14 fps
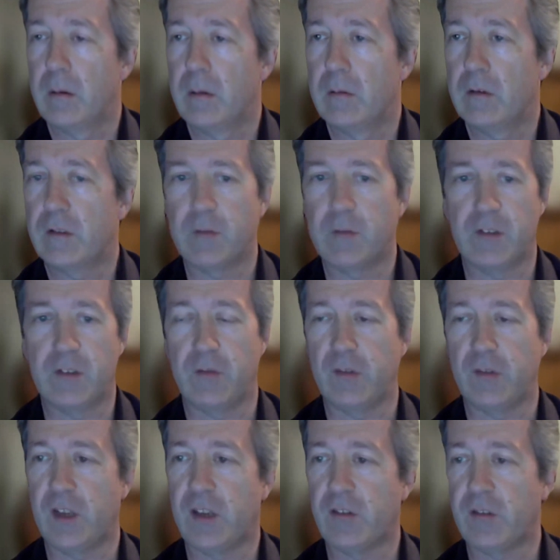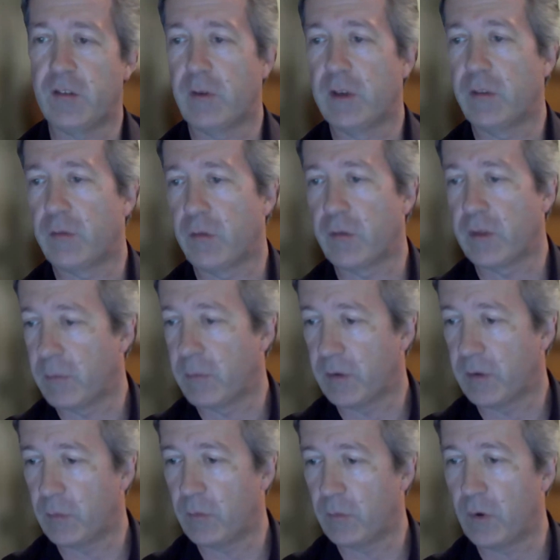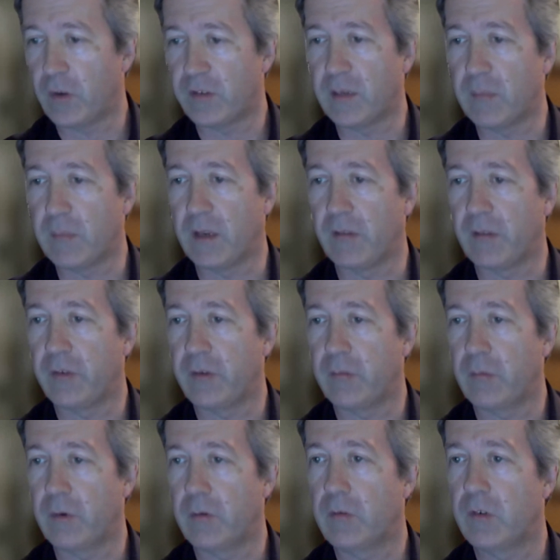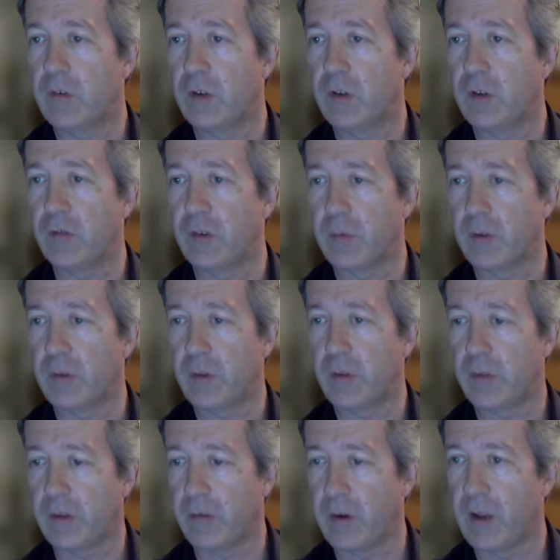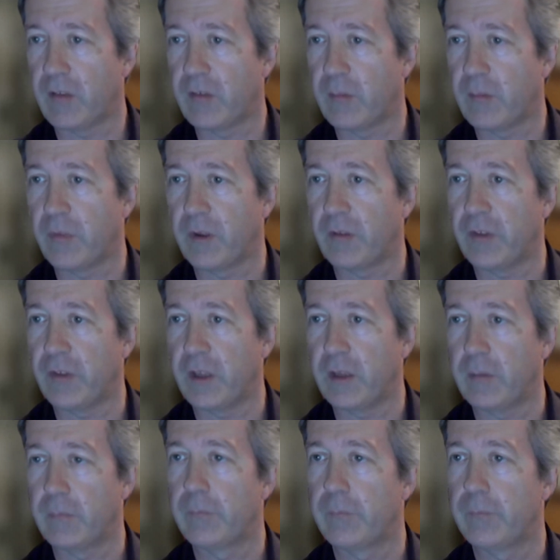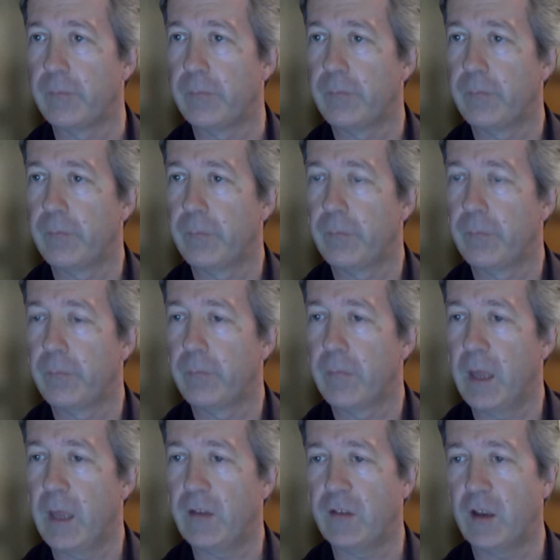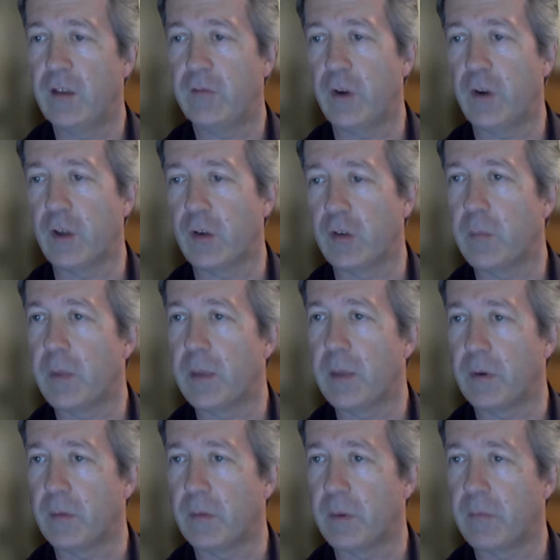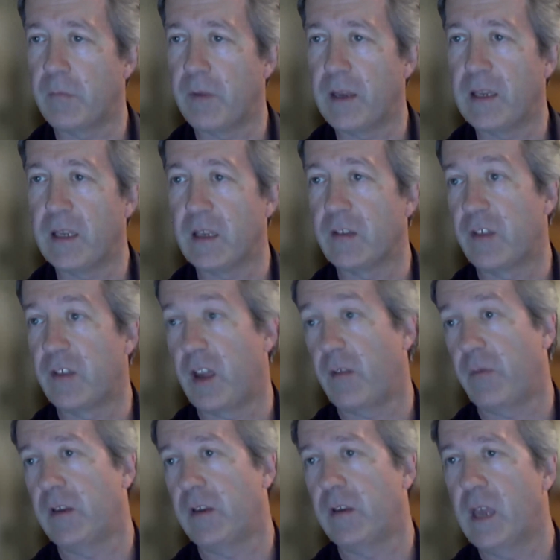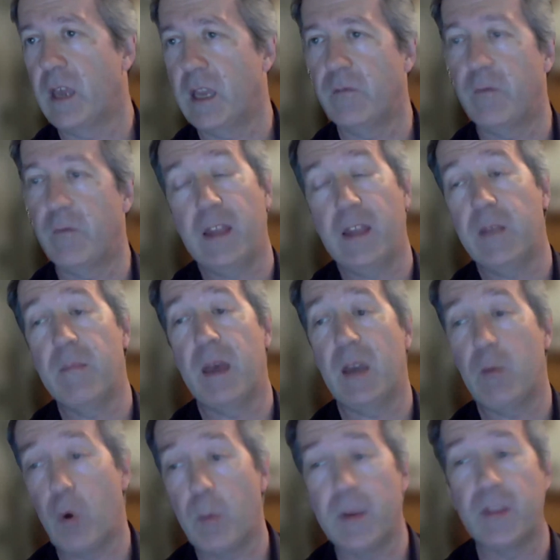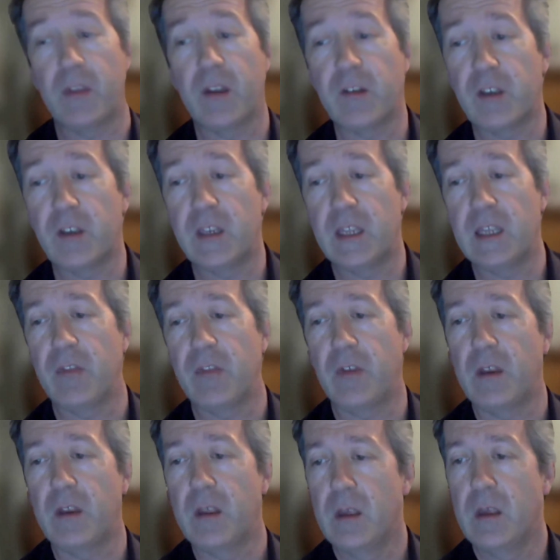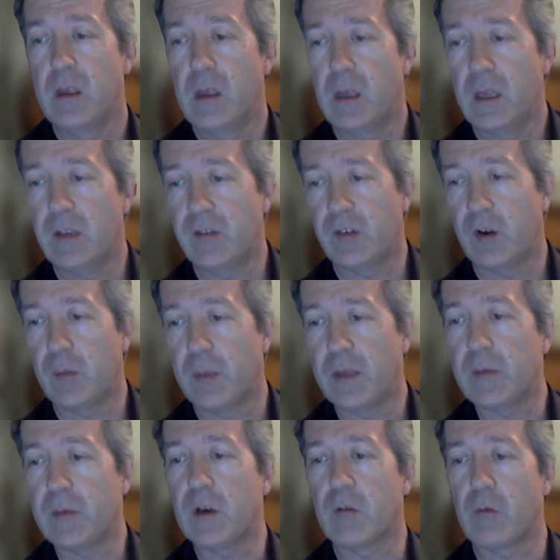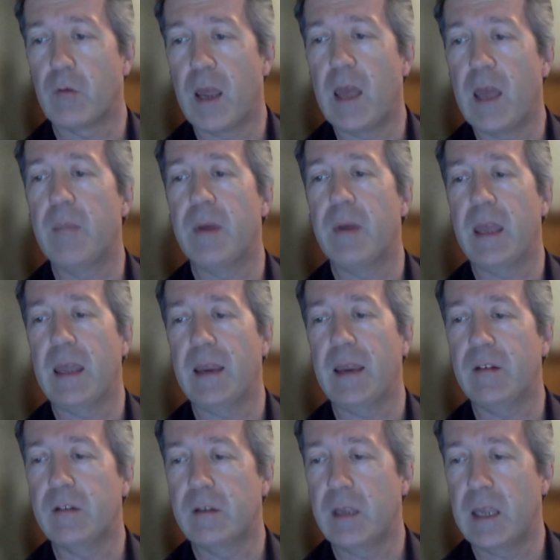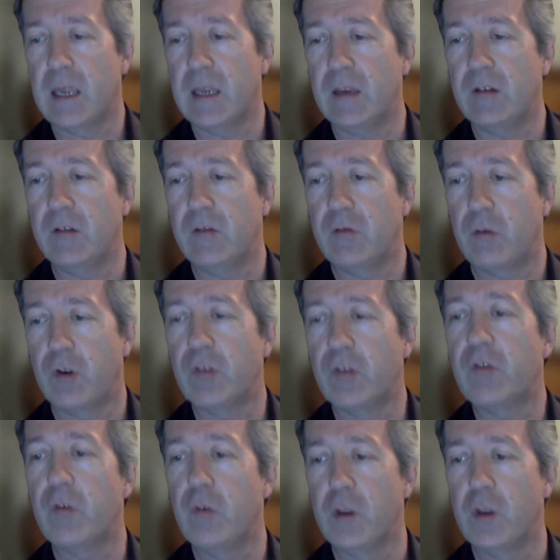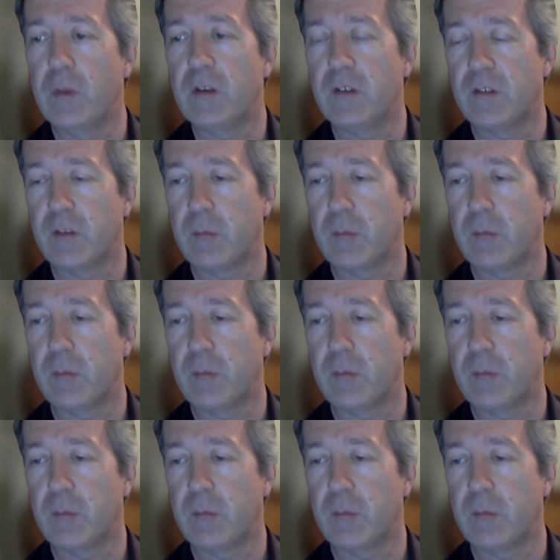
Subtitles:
just give yourself a chance to read through there, because we've got 10 minutes and we should use it, because I think there are some things here. And so it's very good that people have been feeding and stuff. And in fact, there may well be things in here that NZIP can grab and try and turn them into some